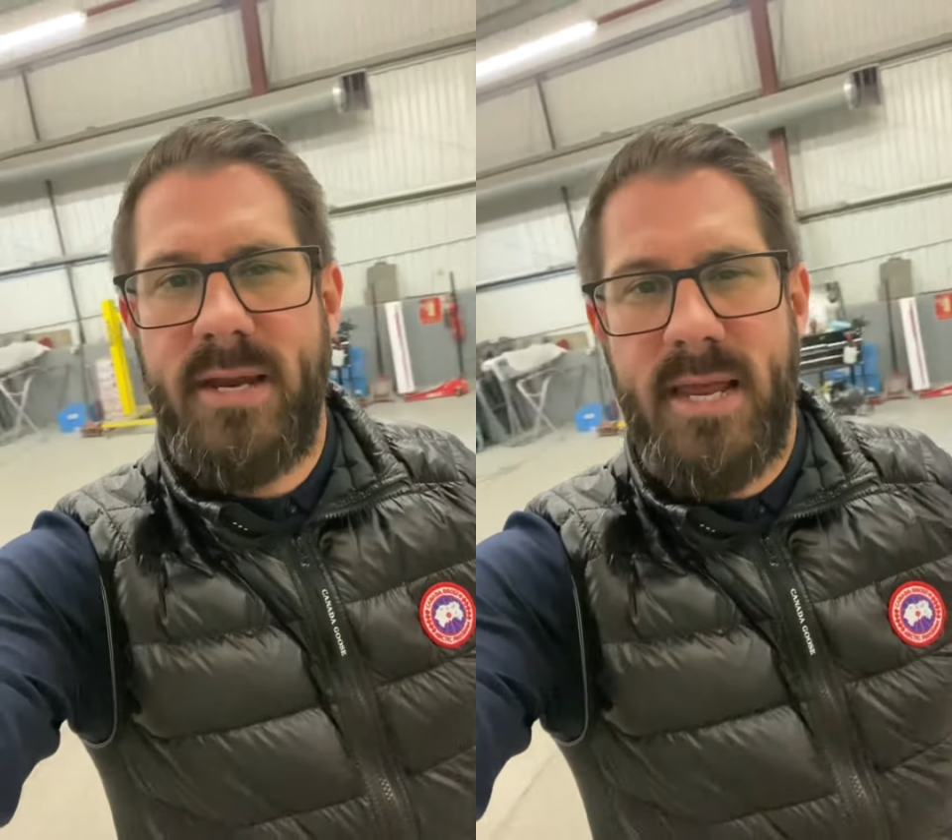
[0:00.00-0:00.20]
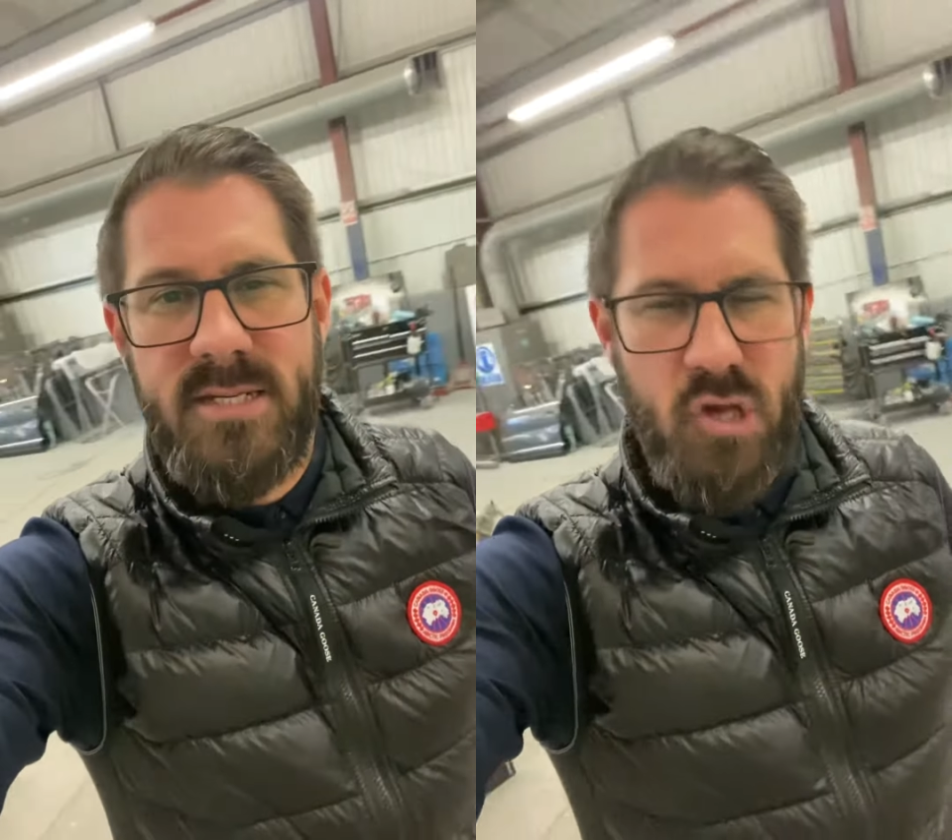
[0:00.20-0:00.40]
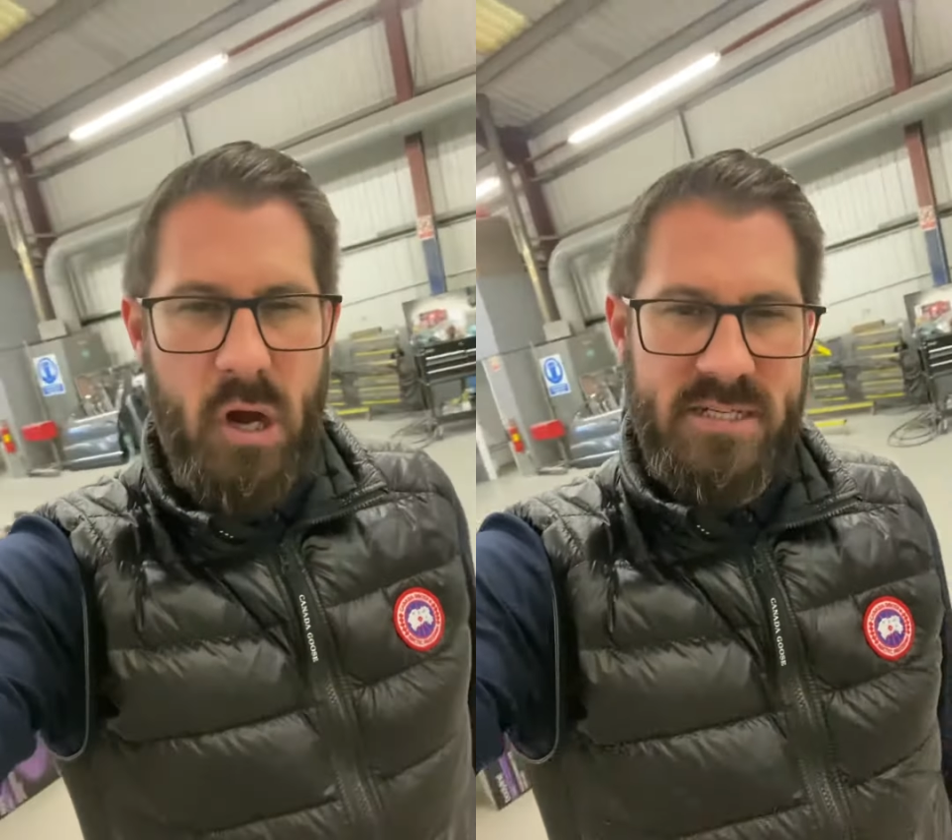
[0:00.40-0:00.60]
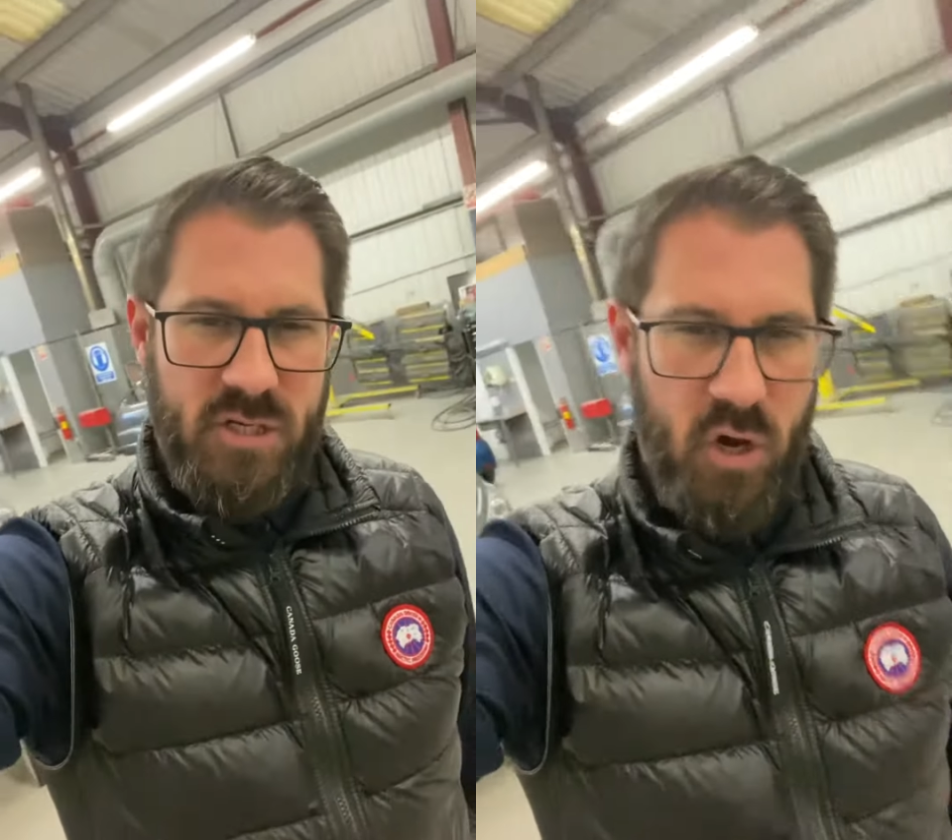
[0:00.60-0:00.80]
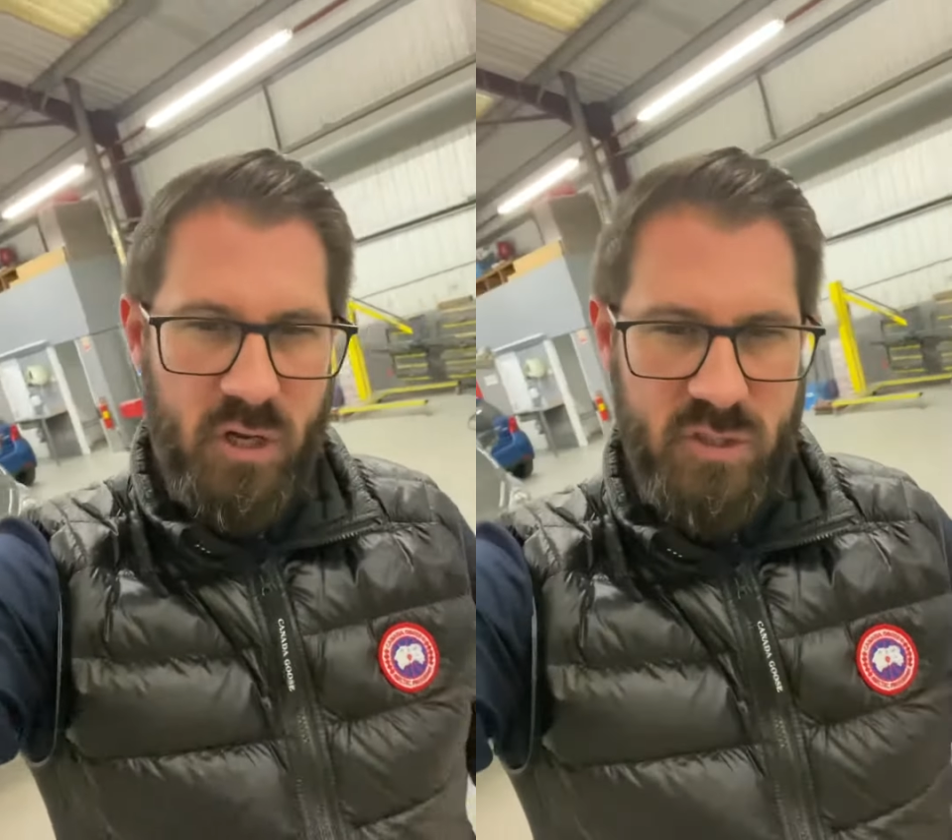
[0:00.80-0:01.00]
these guys
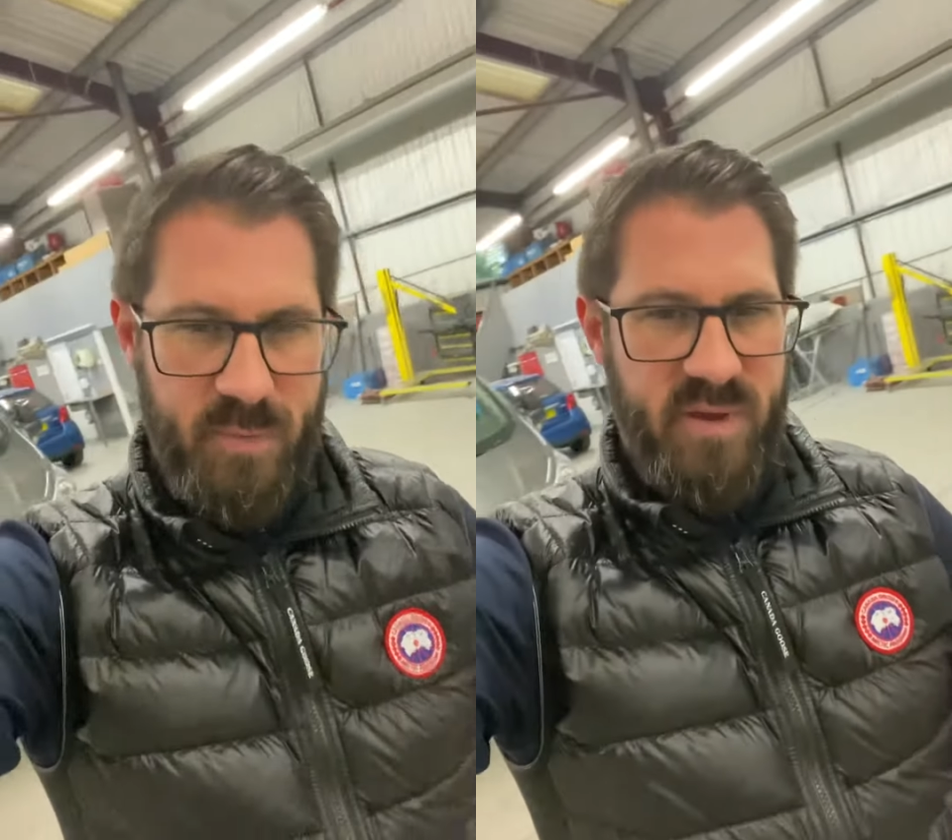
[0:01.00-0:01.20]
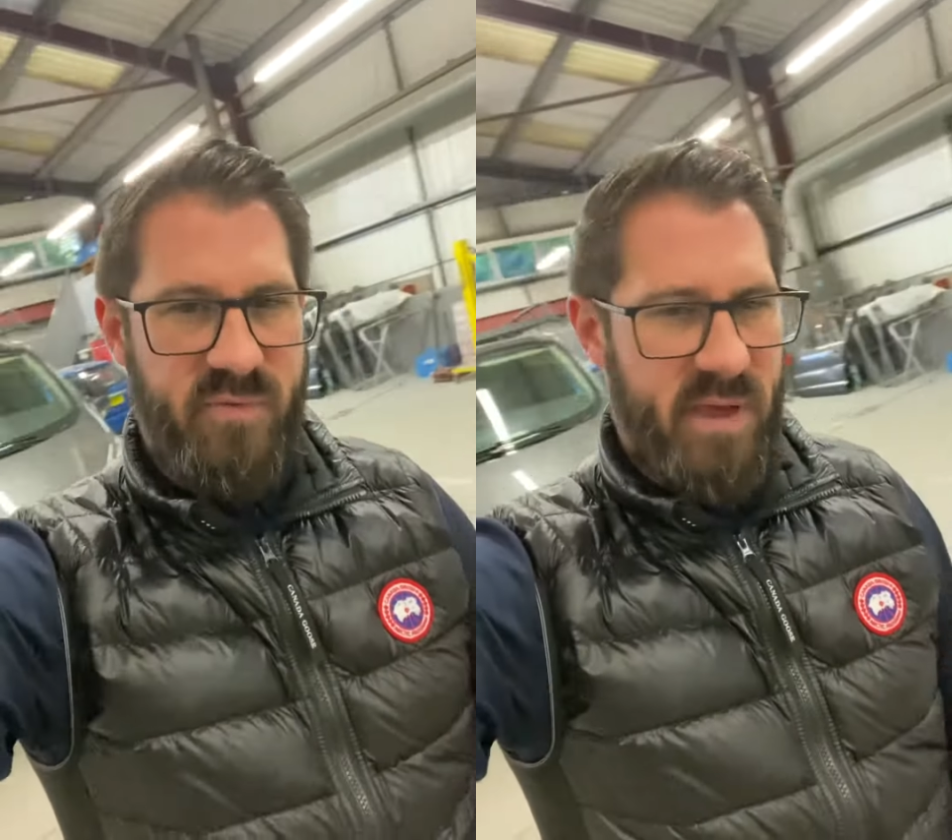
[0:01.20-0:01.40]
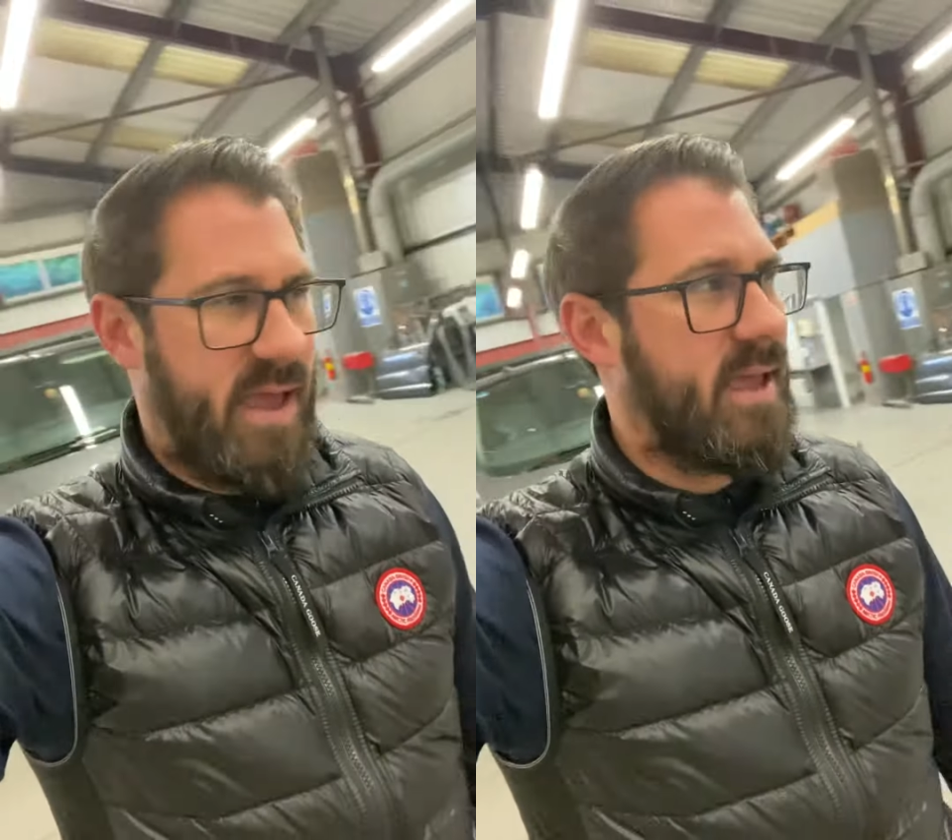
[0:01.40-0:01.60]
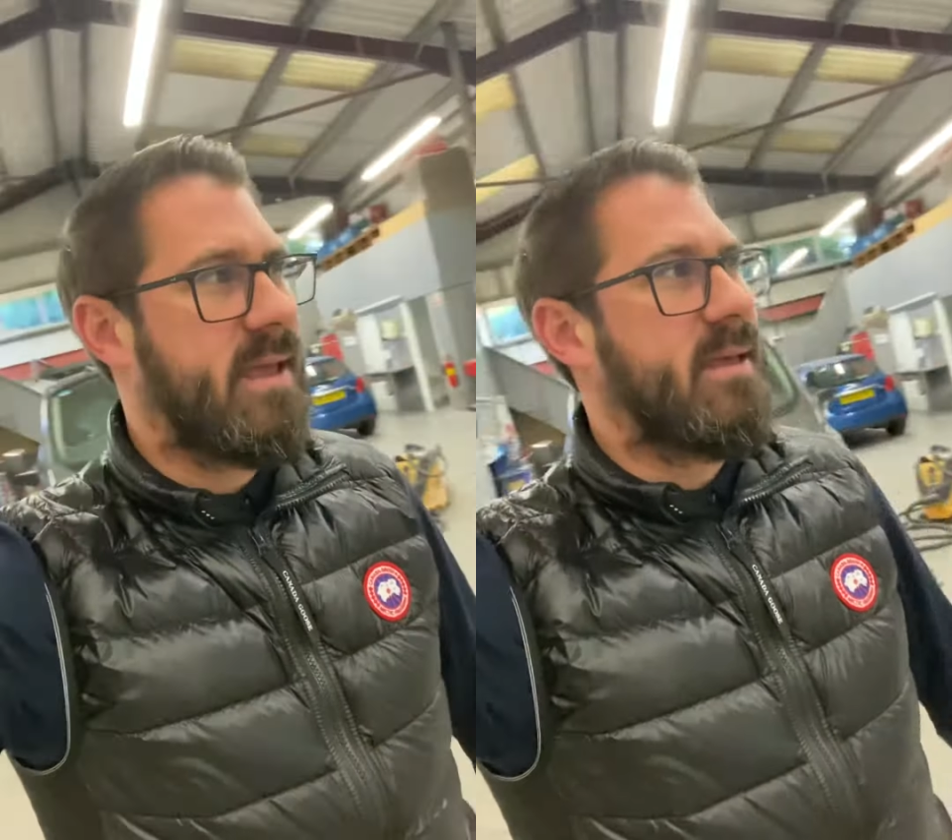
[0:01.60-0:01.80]
have got, to be fair.